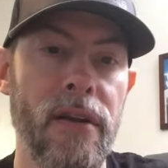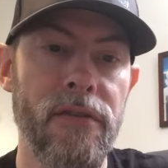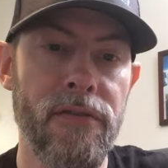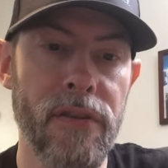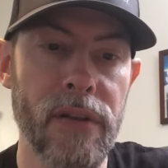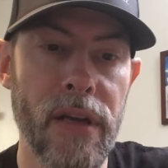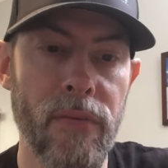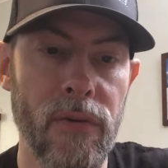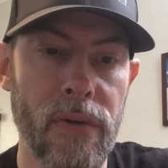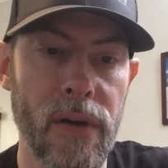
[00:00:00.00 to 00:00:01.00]
interesting
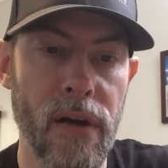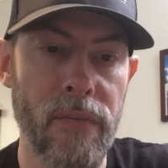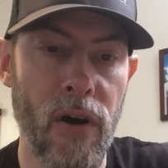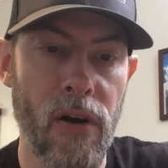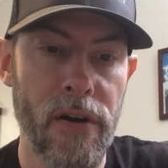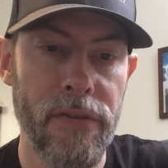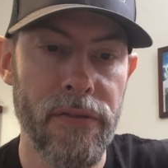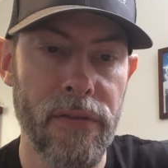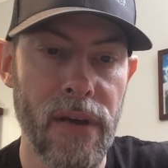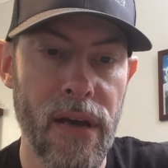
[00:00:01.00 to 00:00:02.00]
label,
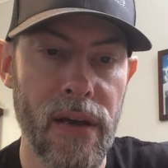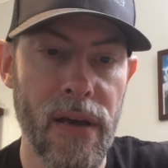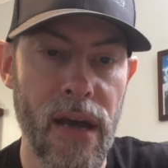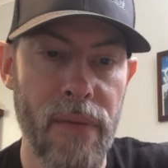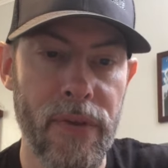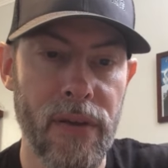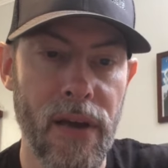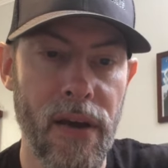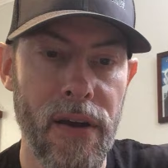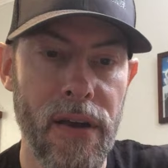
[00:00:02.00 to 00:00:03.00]
Aris
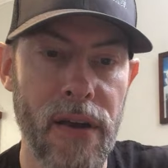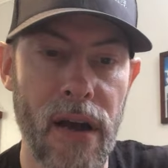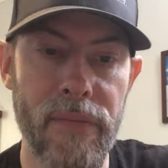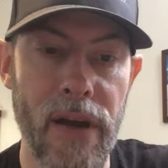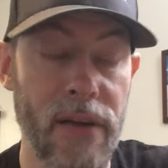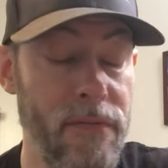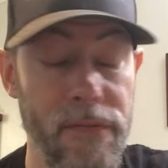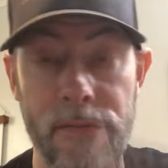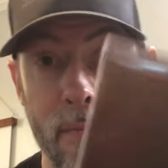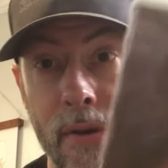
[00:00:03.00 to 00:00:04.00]
Apothecary, I'm not
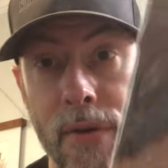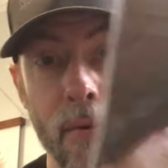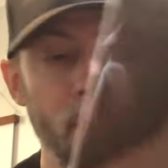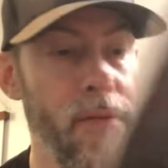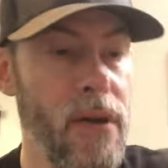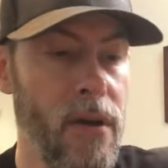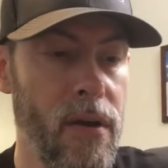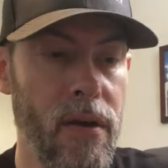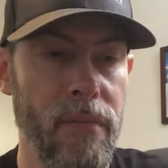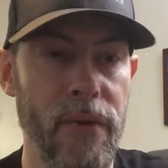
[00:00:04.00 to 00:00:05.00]
familiar with,
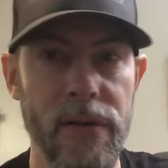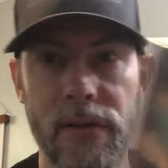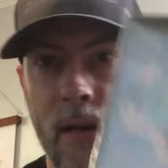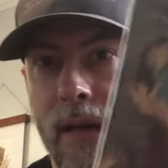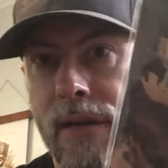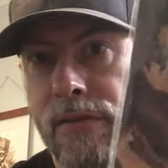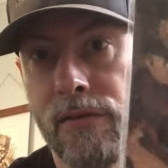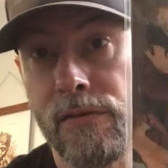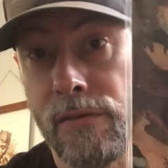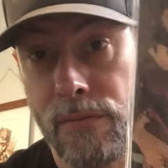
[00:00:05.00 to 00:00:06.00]
but I guess
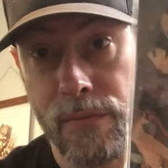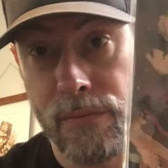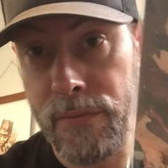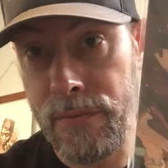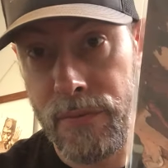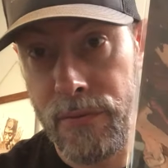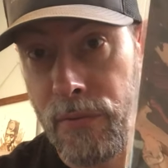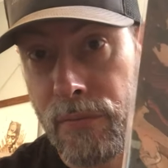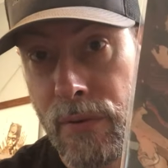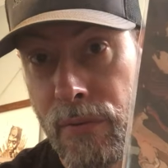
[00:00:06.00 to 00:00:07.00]
this is
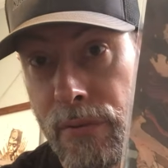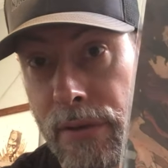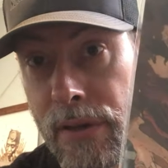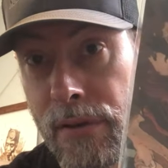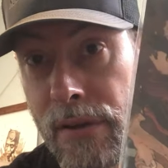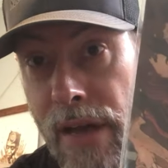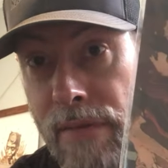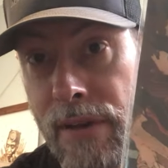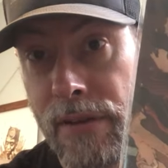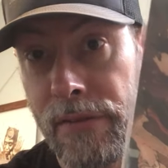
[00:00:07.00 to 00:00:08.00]
supposed to be really good
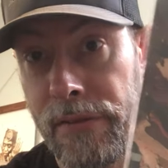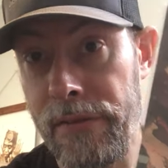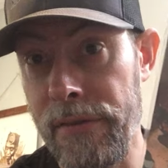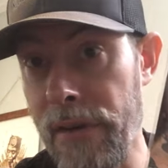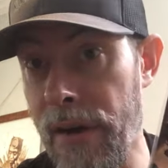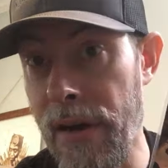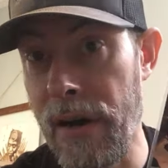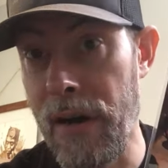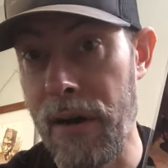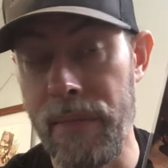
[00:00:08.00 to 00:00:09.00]
heaviness.
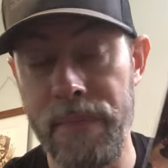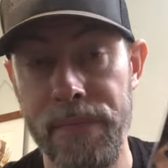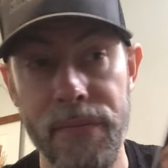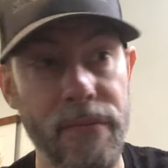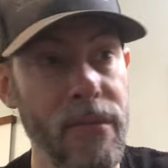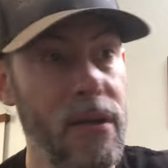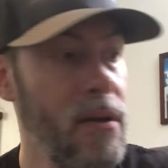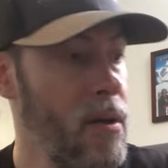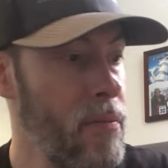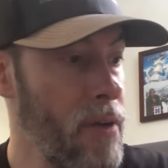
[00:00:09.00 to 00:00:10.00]

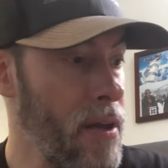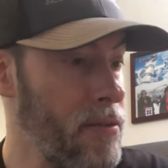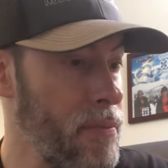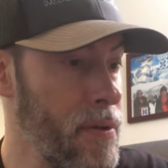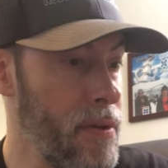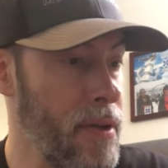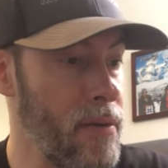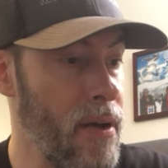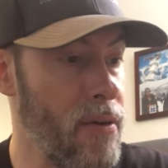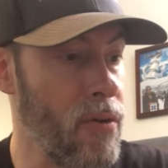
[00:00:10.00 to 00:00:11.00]
Probably similar to, like,
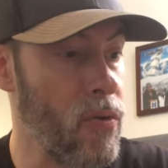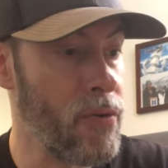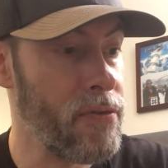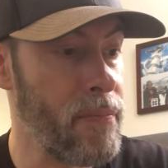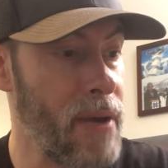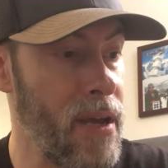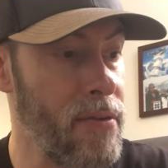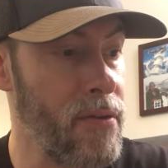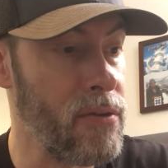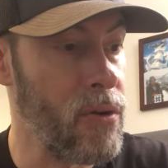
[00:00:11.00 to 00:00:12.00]
I don't know, Horse the Band
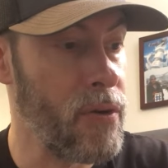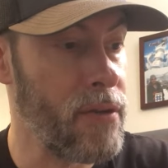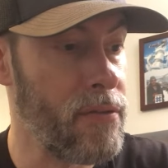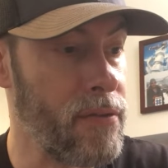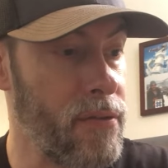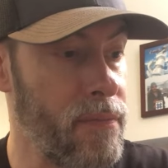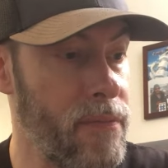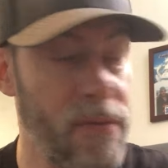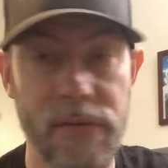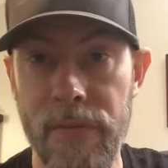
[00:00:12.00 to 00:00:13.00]
or The Locust or
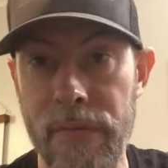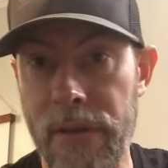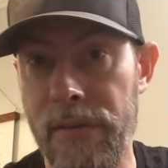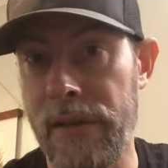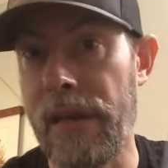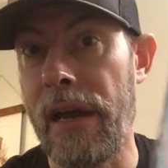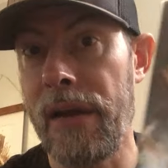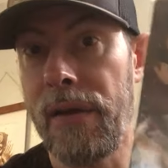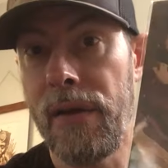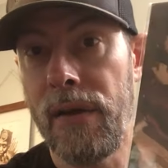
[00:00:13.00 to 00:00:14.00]
some things like
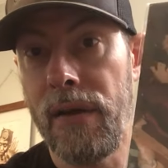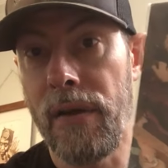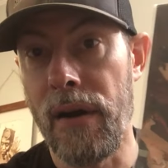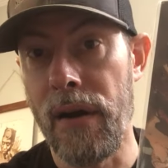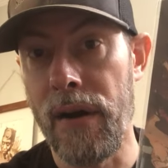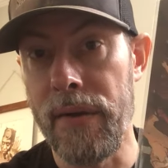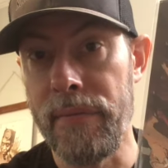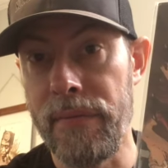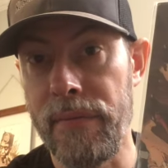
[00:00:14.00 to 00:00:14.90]
that. So